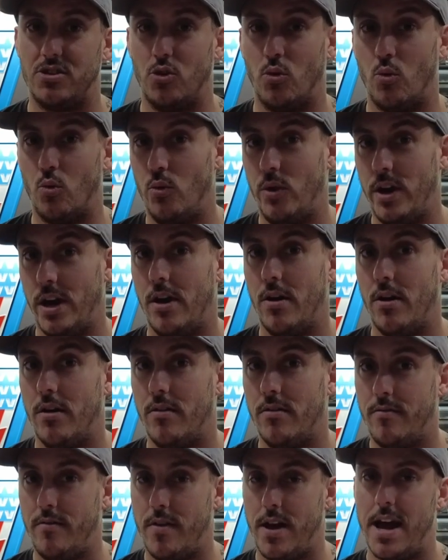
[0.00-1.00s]
the
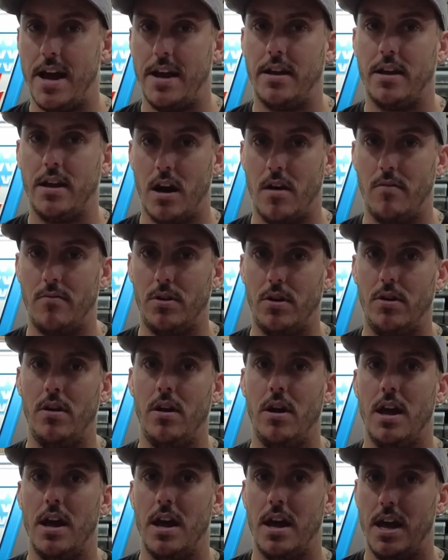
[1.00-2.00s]
rear fan cover,